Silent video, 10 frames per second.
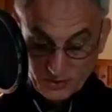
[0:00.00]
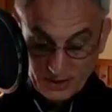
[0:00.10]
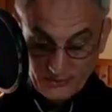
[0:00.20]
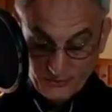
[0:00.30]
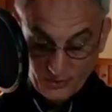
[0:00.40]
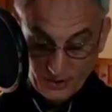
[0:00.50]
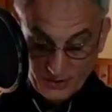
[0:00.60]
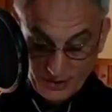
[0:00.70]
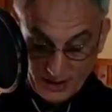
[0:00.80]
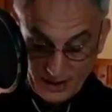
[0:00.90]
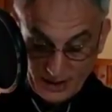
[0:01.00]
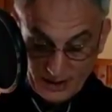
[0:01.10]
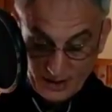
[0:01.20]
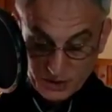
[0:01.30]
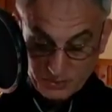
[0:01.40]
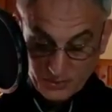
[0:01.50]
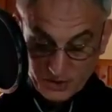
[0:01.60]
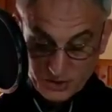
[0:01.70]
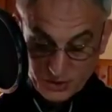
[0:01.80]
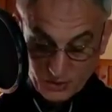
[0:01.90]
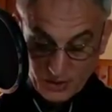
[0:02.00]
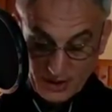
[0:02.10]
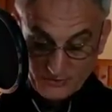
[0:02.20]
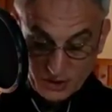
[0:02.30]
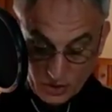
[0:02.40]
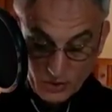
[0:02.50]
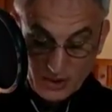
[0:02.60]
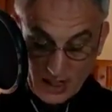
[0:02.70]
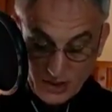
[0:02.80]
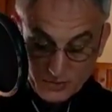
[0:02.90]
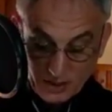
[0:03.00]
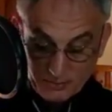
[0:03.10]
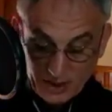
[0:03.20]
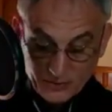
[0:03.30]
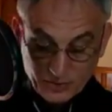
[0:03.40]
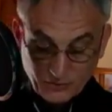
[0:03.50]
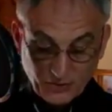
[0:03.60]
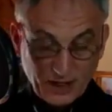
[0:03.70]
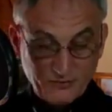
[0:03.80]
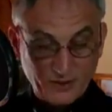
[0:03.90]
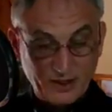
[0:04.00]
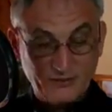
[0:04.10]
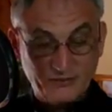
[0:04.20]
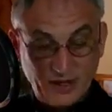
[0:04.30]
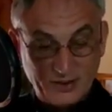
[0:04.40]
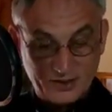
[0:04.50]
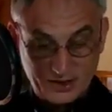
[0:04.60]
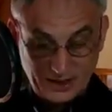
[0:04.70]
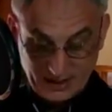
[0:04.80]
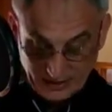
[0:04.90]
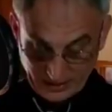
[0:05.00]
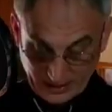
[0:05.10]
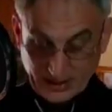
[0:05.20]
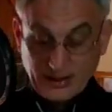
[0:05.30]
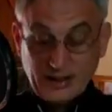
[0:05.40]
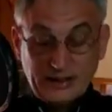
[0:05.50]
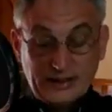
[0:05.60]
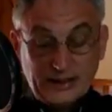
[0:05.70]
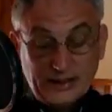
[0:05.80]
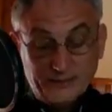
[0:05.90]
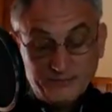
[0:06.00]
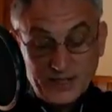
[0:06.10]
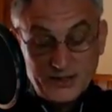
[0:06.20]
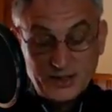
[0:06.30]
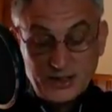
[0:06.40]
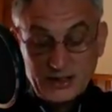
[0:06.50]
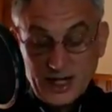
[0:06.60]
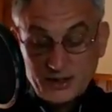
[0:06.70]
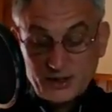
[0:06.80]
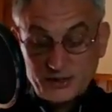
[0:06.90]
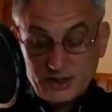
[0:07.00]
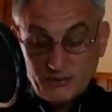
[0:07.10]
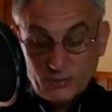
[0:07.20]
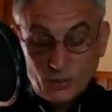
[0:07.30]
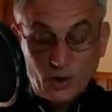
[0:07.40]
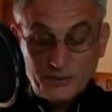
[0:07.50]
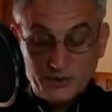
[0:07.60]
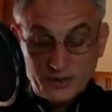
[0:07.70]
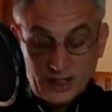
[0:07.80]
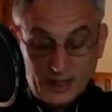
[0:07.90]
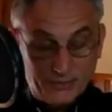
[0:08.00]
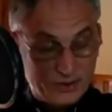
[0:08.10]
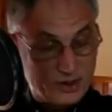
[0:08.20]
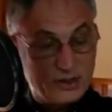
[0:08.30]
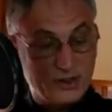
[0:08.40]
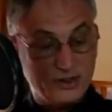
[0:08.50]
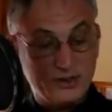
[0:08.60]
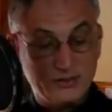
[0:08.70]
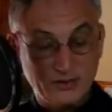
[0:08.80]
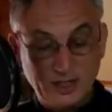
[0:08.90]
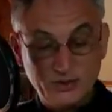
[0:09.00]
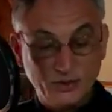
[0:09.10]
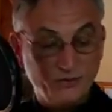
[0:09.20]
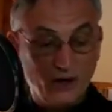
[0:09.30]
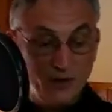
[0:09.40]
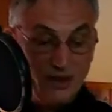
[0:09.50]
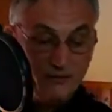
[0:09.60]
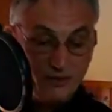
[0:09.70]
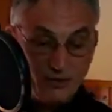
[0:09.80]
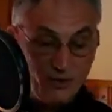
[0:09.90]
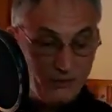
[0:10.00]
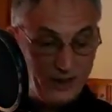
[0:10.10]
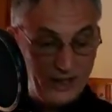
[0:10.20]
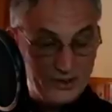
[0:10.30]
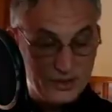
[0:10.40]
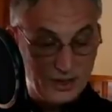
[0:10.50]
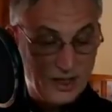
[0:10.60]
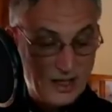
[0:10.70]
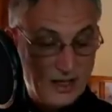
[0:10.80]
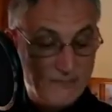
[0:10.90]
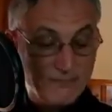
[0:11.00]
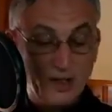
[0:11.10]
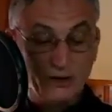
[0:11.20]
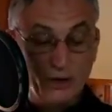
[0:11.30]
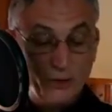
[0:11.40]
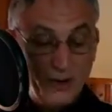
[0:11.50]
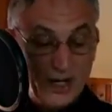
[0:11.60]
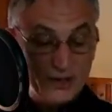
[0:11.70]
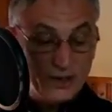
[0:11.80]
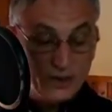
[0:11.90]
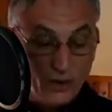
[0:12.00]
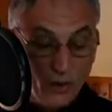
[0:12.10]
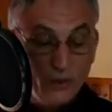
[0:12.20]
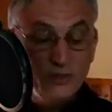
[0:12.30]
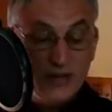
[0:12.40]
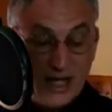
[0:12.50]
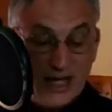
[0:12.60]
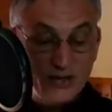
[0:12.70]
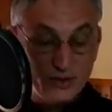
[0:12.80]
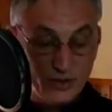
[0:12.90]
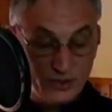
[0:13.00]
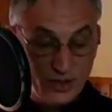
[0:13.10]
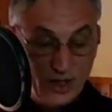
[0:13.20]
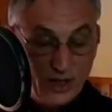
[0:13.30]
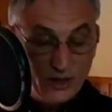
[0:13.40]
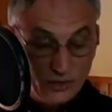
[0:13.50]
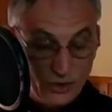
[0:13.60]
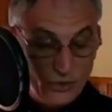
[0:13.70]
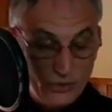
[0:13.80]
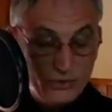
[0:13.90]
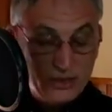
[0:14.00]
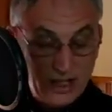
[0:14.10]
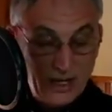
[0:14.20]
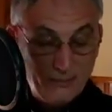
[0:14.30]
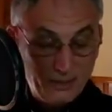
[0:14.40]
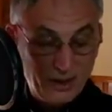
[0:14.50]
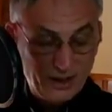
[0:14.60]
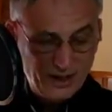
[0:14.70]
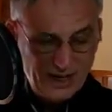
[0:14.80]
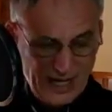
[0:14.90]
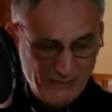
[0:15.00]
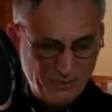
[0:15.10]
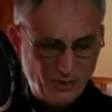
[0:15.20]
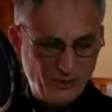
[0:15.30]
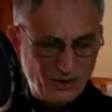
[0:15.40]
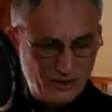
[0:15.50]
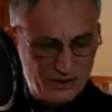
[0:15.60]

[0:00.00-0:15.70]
24th. It explores story of two Gettysburg brothers who fought for the Confederacy. That's at the National Civil War Museum, just not too far away from Lower Paxton. The Lower Paxton Golden Agers new temp April.